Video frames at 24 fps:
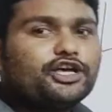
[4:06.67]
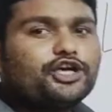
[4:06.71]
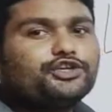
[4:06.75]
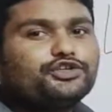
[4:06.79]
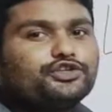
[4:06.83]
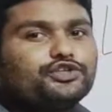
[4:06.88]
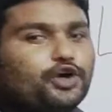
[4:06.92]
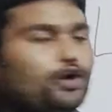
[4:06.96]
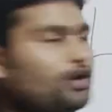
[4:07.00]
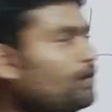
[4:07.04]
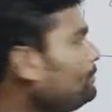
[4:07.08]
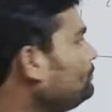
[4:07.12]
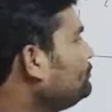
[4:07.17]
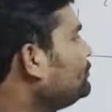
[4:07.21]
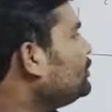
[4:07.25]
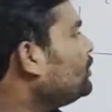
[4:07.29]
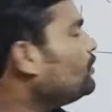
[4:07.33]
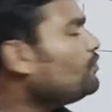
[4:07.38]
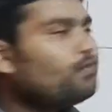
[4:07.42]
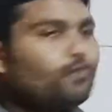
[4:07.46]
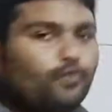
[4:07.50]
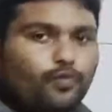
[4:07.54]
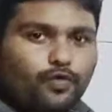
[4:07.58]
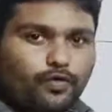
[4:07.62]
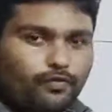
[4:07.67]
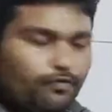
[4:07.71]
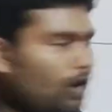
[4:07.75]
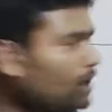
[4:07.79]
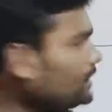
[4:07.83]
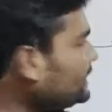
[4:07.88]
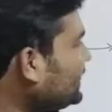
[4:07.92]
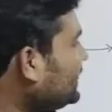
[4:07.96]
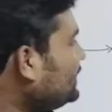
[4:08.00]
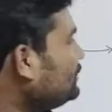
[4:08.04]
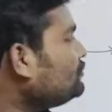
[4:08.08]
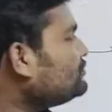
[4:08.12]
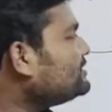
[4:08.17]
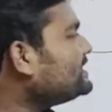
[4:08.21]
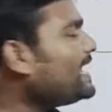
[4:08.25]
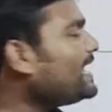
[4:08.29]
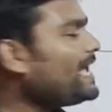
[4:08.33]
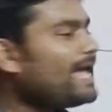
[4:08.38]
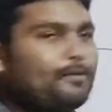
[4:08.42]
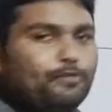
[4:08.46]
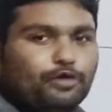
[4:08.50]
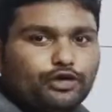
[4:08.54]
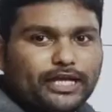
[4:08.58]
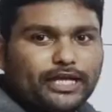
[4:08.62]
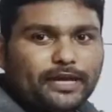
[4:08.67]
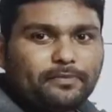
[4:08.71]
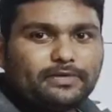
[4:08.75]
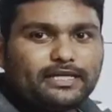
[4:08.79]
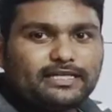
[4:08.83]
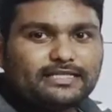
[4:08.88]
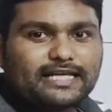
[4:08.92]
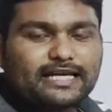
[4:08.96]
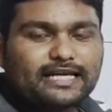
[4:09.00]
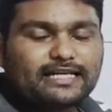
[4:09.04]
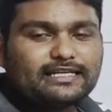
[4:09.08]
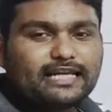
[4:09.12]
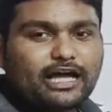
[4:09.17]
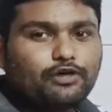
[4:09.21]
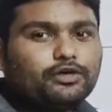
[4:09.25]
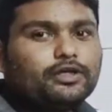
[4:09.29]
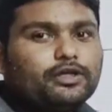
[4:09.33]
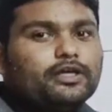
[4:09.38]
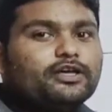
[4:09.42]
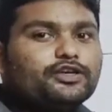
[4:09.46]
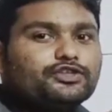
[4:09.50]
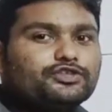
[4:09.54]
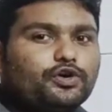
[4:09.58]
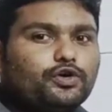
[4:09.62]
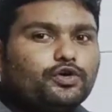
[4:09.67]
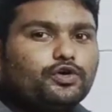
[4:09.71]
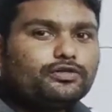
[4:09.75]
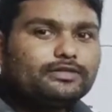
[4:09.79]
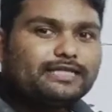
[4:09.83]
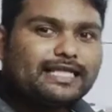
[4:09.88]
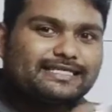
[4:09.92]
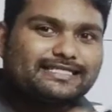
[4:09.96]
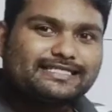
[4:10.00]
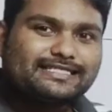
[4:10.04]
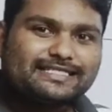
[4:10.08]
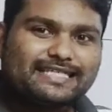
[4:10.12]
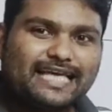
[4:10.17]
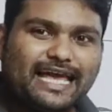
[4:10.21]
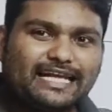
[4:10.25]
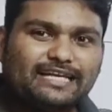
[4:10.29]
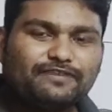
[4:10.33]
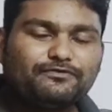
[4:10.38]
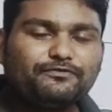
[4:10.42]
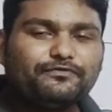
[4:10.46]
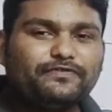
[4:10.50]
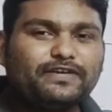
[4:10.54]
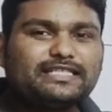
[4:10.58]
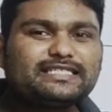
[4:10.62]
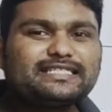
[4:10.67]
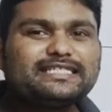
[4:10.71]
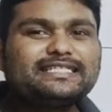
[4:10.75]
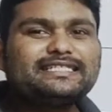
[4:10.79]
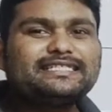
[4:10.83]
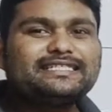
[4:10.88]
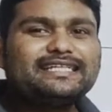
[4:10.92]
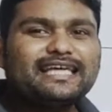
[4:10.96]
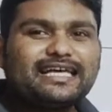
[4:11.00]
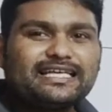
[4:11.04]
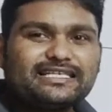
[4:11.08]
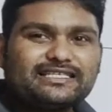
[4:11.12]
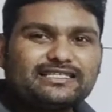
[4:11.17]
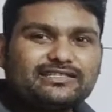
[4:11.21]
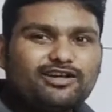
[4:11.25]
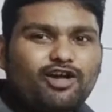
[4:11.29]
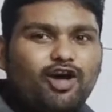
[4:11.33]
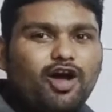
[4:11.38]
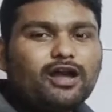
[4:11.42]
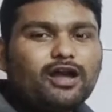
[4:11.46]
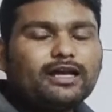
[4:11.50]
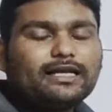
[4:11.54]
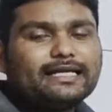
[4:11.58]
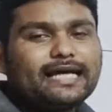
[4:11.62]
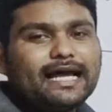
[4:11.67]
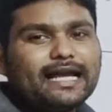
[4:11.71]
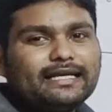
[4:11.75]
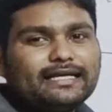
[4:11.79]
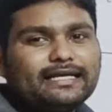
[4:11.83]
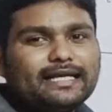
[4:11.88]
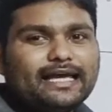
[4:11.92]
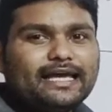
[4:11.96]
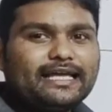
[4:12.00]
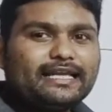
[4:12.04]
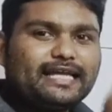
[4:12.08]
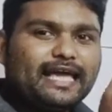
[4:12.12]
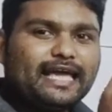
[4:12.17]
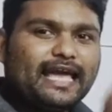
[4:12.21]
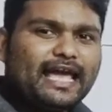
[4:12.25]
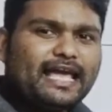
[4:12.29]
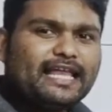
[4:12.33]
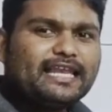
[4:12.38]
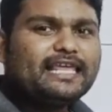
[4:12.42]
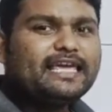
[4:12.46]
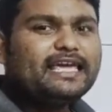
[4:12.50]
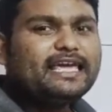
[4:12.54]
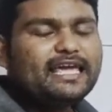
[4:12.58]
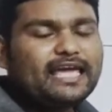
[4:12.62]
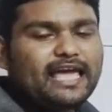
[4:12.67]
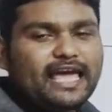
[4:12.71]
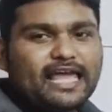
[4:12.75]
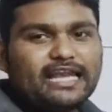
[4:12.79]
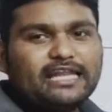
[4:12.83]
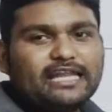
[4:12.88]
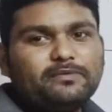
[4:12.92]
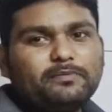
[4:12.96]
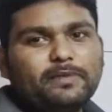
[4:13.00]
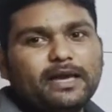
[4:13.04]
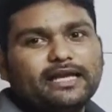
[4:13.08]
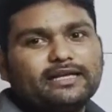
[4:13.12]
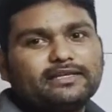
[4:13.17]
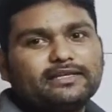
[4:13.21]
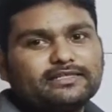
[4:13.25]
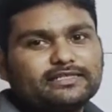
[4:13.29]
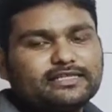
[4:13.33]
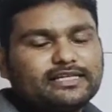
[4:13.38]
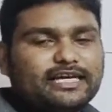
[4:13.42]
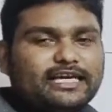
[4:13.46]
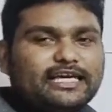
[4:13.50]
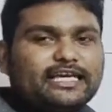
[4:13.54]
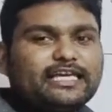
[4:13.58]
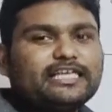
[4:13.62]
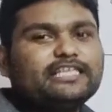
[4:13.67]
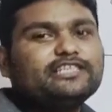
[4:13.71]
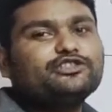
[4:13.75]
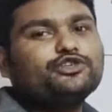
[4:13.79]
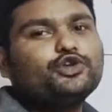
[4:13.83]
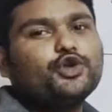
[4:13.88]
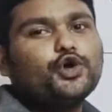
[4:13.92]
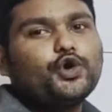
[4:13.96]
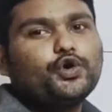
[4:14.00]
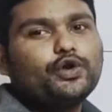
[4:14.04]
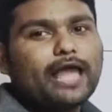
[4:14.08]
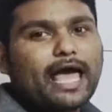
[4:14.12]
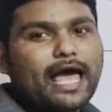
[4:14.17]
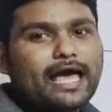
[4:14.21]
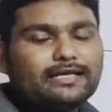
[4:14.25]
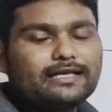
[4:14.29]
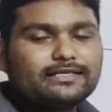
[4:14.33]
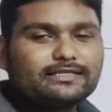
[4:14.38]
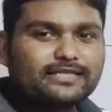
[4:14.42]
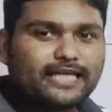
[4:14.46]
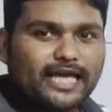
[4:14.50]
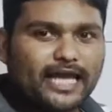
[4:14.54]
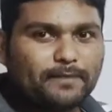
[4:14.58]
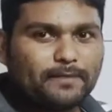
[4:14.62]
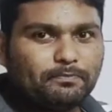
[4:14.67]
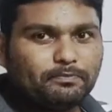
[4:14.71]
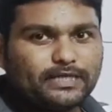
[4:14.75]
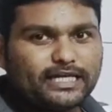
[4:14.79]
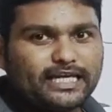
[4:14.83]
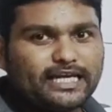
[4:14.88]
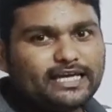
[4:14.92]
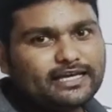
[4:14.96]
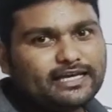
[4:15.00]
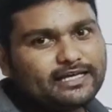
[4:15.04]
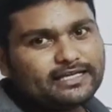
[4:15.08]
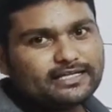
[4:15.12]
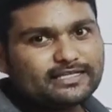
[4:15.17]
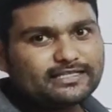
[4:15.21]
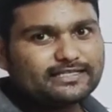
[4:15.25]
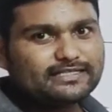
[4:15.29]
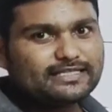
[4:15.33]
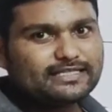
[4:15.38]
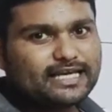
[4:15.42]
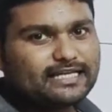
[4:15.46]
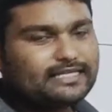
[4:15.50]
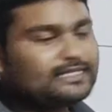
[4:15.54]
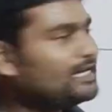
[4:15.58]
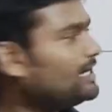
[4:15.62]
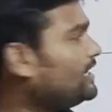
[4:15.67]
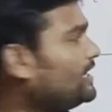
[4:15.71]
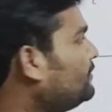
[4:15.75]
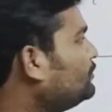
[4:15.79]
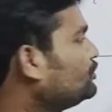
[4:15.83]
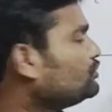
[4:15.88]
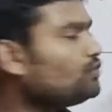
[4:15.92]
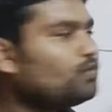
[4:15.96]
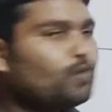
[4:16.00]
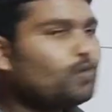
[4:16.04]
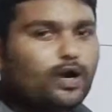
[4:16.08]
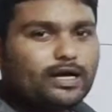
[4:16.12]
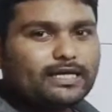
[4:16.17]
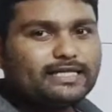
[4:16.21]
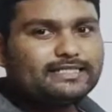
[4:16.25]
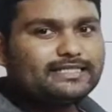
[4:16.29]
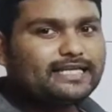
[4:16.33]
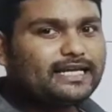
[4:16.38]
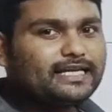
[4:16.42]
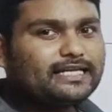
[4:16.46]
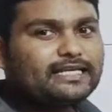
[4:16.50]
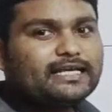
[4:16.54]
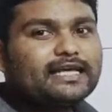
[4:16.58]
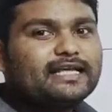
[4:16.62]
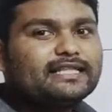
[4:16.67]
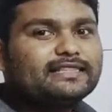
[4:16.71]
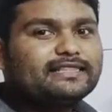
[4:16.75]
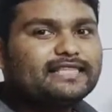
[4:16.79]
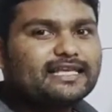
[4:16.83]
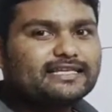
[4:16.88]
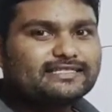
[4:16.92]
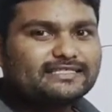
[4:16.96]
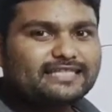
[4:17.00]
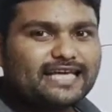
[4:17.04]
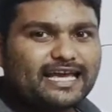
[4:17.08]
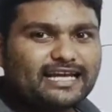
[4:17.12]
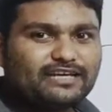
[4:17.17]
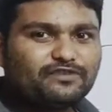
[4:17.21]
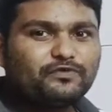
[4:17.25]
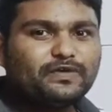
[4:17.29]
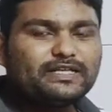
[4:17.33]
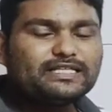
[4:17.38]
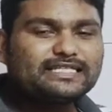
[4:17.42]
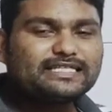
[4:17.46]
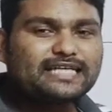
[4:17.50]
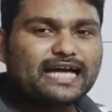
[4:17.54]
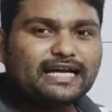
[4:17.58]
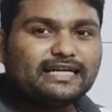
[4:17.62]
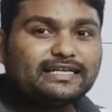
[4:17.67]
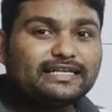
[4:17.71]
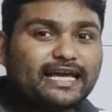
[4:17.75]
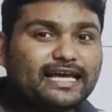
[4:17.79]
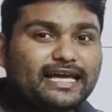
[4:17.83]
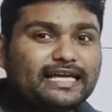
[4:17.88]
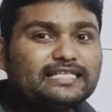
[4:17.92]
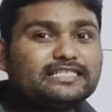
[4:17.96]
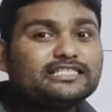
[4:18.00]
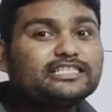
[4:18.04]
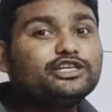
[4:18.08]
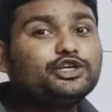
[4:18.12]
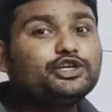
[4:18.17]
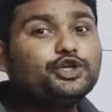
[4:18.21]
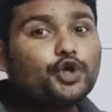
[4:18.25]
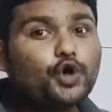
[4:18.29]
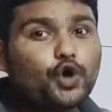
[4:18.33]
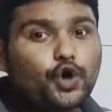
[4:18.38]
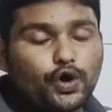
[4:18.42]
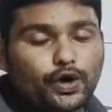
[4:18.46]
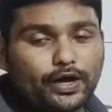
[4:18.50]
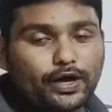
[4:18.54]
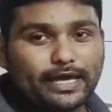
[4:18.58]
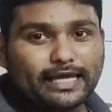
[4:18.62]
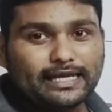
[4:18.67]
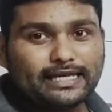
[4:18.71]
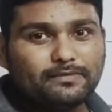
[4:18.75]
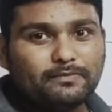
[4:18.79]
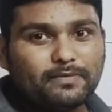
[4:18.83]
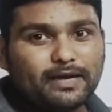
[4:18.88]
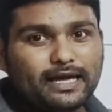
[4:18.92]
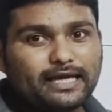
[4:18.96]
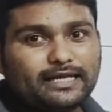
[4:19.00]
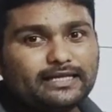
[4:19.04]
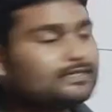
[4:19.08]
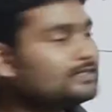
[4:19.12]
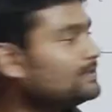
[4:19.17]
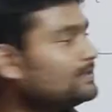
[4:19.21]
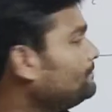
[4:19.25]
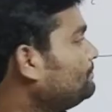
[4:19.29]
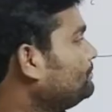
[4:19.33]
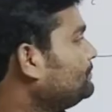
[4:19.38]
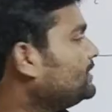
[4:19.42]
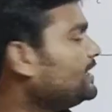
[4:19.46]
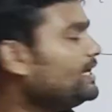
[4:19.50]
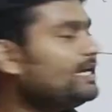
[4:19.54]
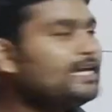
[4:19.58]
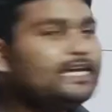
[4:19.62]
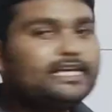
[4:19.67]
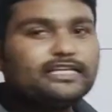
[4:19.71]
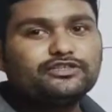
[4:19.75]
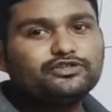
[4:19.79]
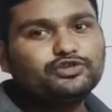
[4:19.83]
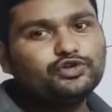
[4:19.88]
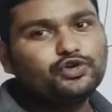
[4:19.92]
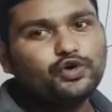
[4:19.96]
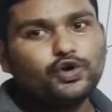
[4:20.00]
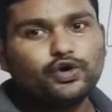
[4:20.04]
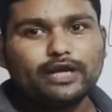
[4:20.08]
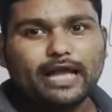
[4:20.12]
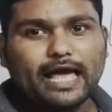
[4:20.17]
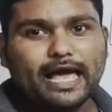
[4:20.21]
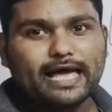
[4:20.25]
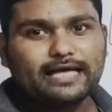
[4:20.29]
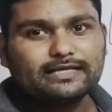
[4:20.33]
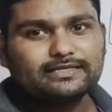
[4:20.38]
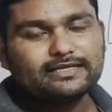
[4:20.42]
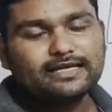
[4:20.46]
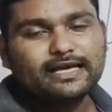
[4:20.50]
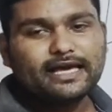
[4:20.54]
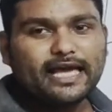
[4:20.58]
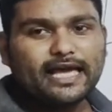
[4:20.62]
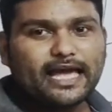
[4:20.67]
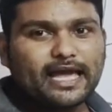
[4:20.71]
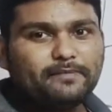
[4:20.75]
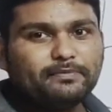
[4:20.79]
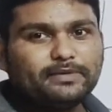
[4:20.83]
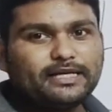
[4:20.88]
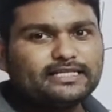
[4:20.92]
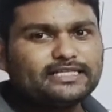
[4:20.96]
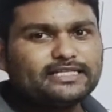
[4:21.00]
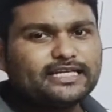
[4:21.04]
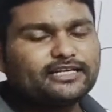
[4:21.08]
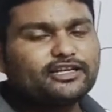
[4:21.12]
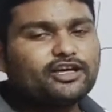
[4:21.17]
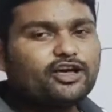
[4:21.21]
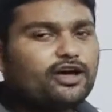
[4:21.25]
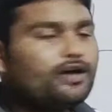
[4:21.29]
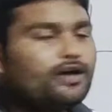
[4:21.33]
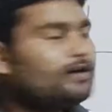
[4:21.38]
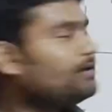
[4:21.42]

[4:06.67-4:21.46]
So what can you say about empty set now? So the set which does not contain any element is known as empty set now. So what is it? The set which contains no element is known as empty set,